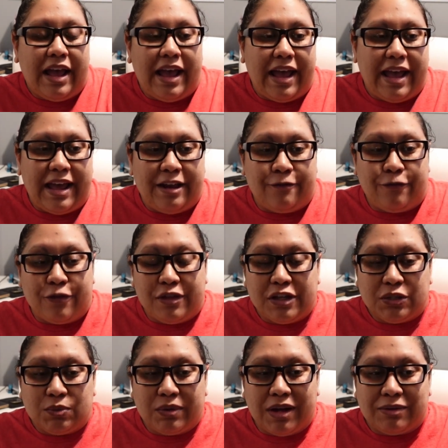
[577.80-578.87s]
And for
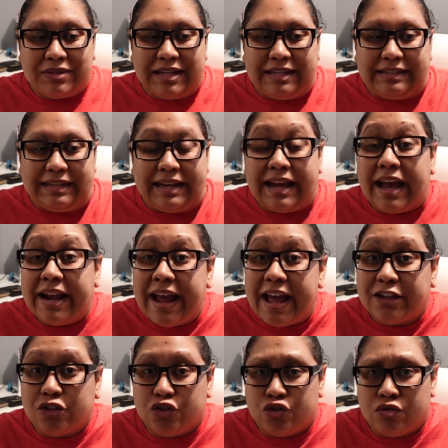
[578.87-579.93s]
this one, I was like, I kind of
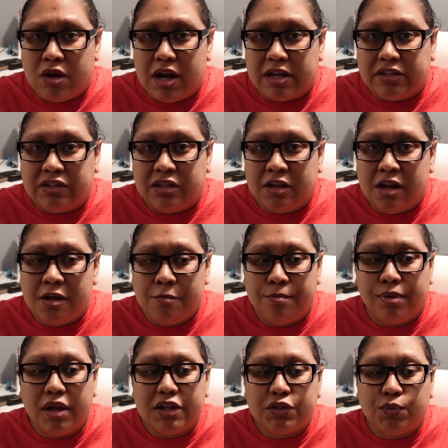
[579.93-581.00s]
had to trust.
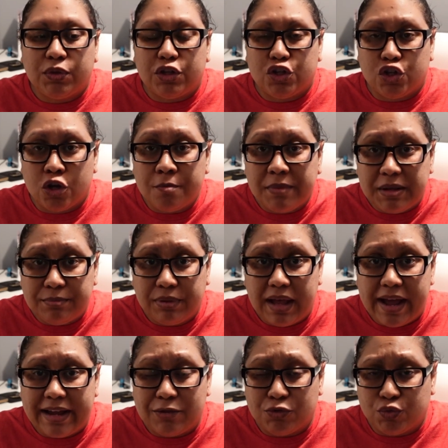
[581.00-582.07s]
Plus, with the shirt being
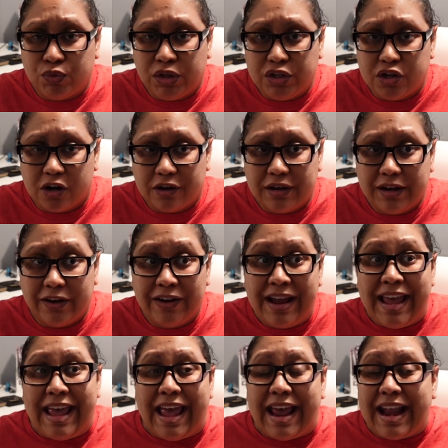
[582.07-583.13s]
black, it was really dark in there,
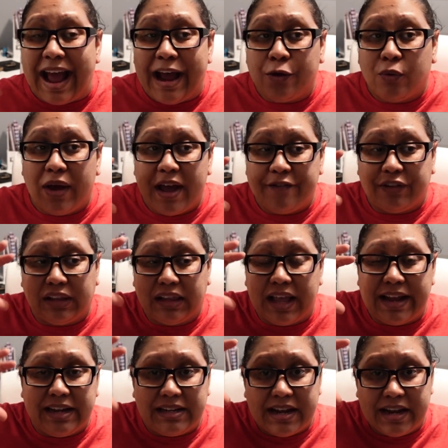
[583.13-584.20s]
and I don't have a
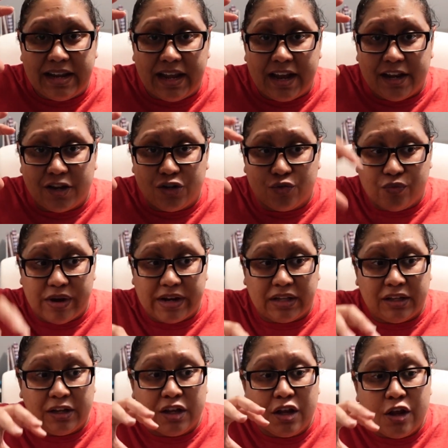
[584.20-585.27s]
light dedicated
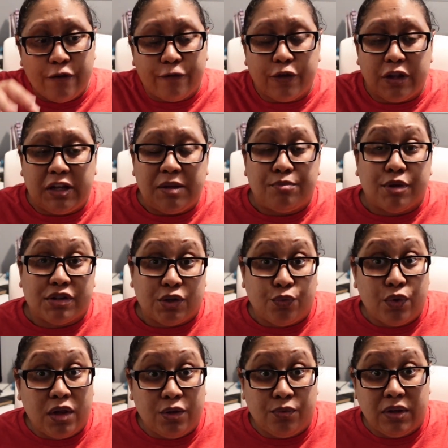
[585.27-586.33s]
directly for the heat press. I
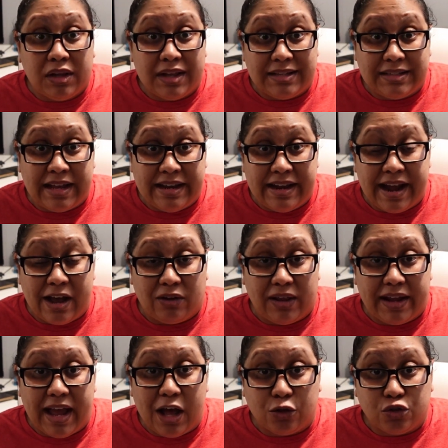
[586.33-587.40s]
really realized that now,
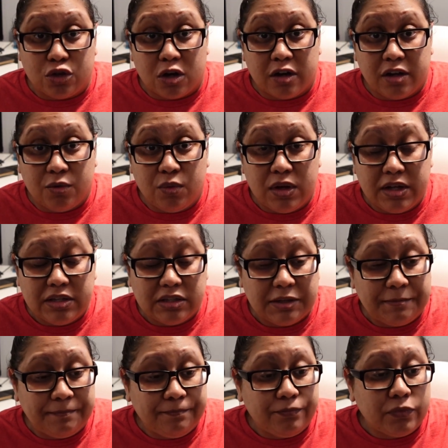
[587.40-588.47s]
like how dark it was.
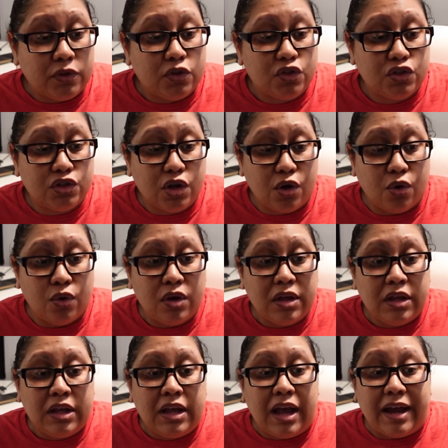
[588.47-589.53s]
So
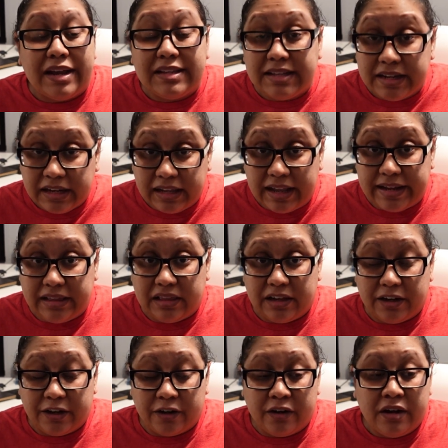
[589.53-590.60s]
I need to get a light
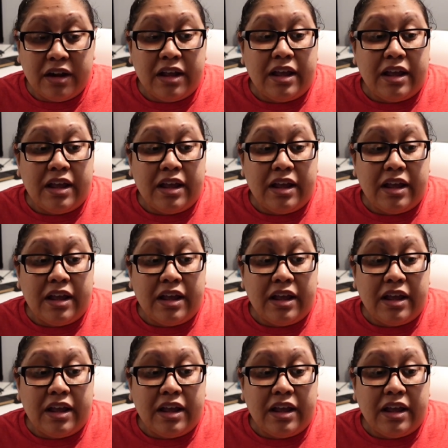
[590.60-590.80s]
there.